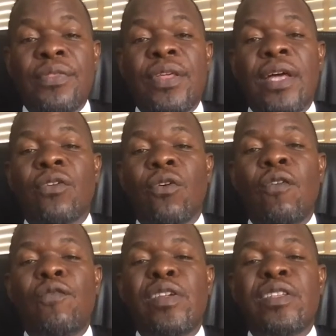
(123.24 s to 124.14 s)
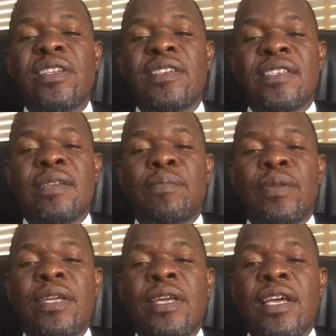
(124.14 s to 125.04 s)
that conflict is
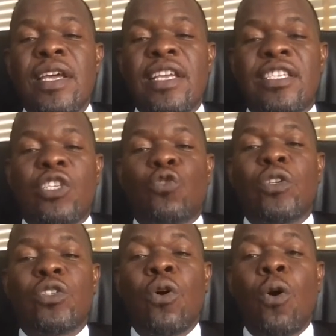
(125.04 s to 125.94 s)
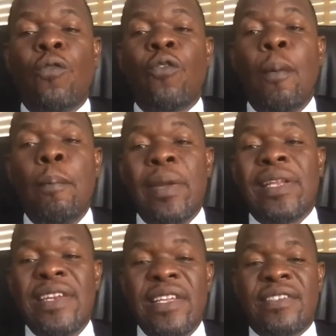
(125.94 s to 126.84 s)
simply a situation of
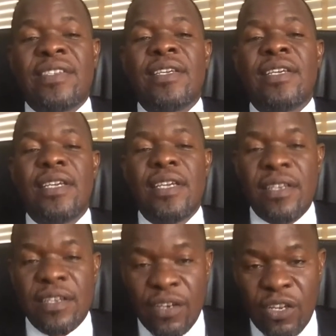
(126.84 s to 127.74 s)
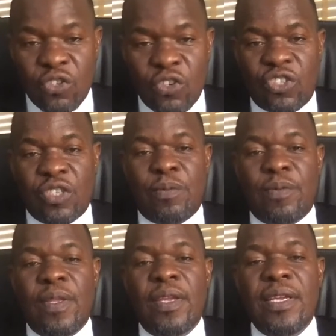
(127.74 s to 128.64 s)
unmet needs in a relationship,
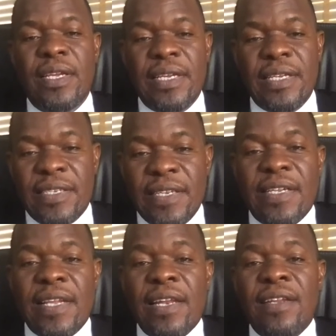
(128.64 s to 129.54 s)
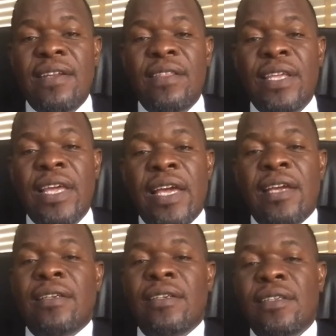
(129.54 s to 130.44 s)
signaling the
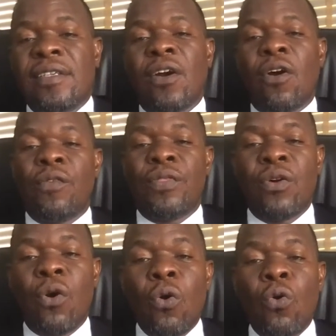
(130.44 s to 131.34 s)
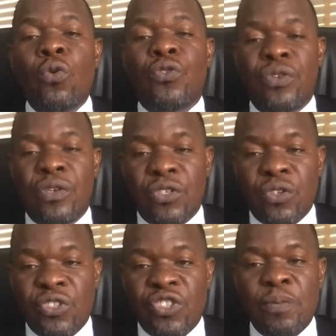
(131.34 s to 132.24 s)
end of the old
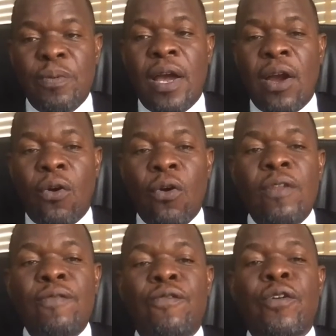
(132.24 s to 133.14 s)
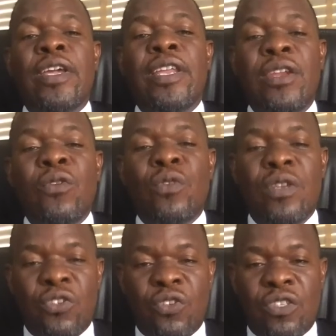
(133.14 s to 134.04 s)
relationship and calling for a new
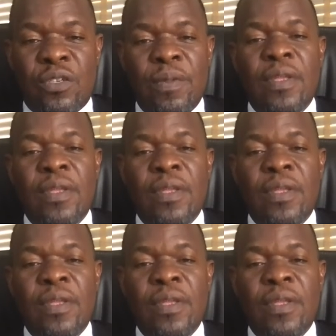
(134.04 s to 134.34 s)
relationship.